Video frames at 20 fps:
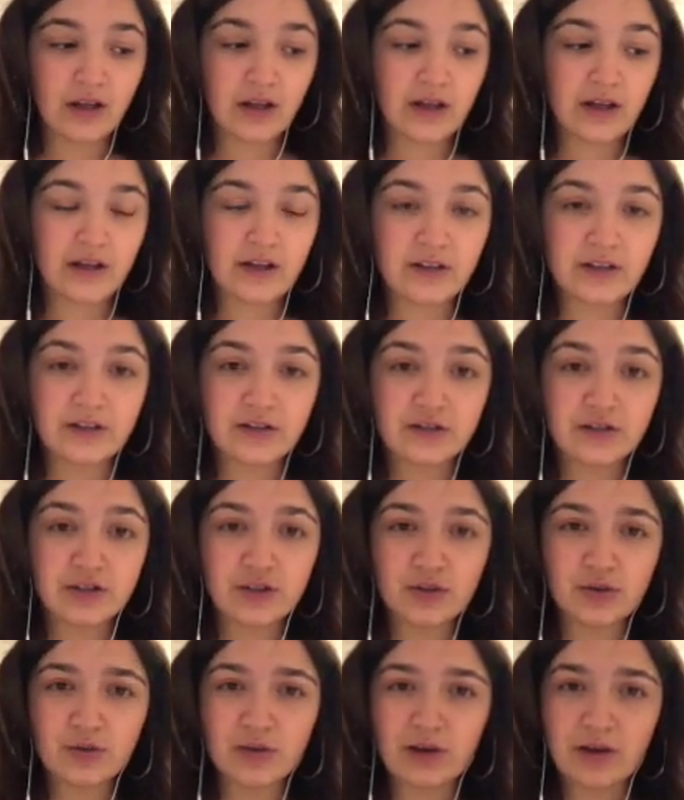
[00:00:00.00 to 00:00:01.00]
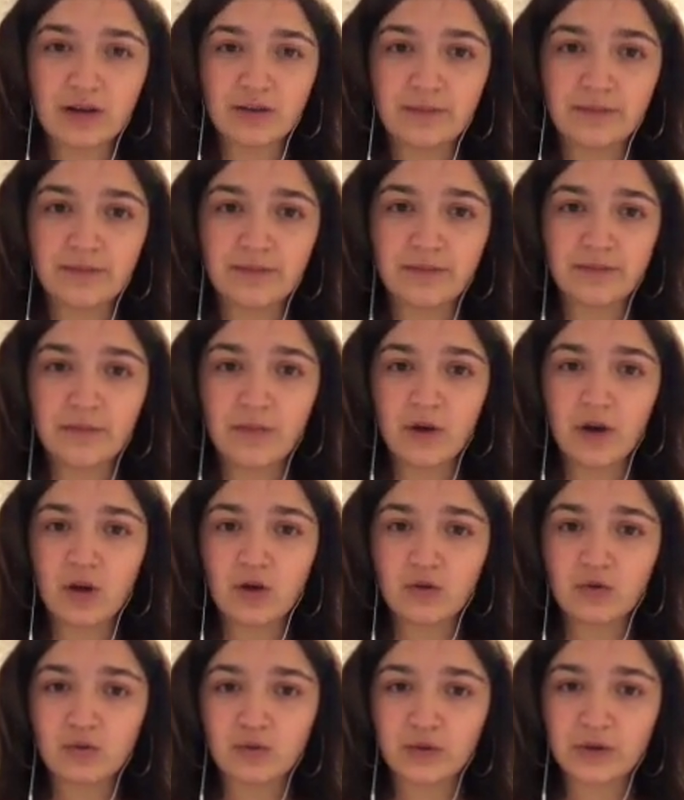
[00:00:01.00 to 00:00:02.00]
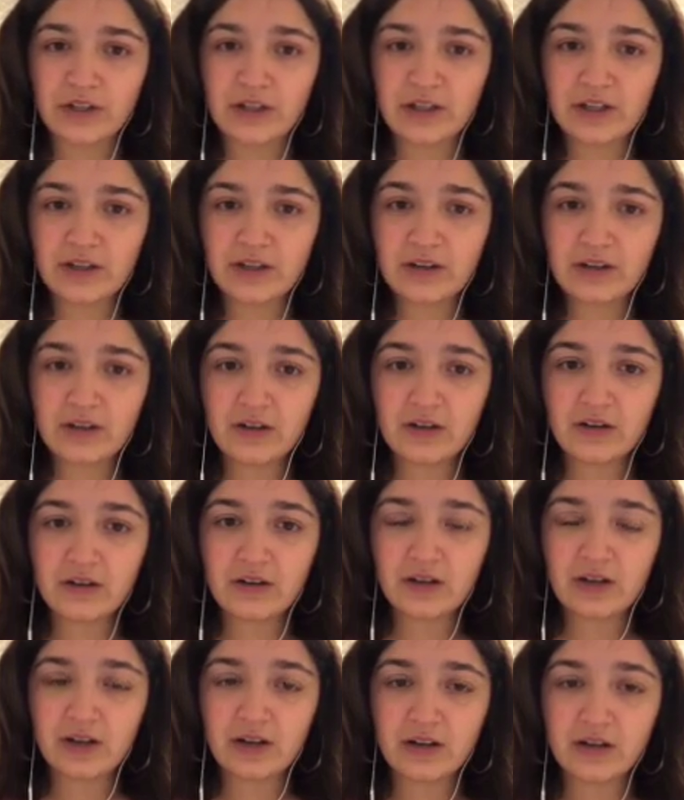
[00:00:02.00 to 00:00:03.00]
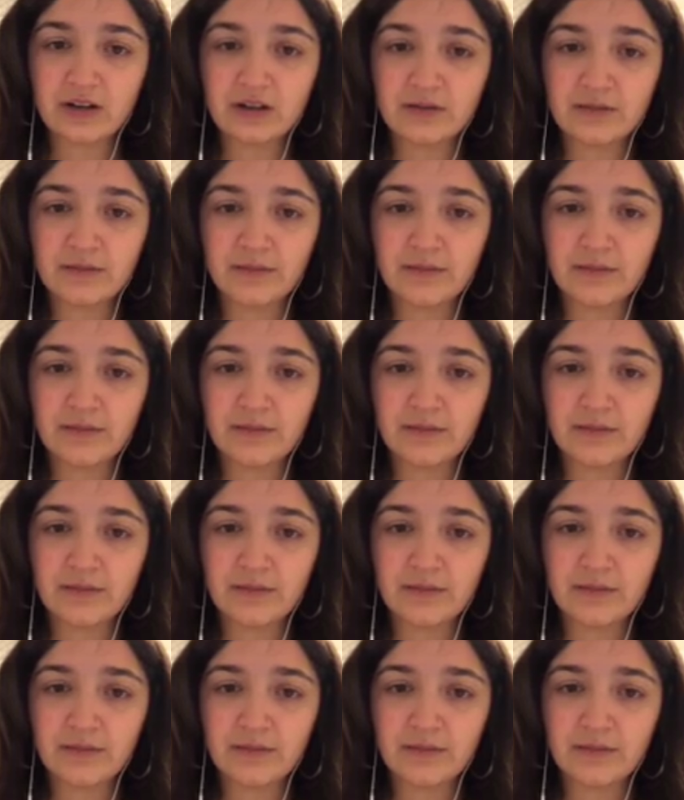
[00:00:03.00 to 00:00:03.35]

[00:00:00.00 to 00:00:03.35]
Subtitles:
and to read the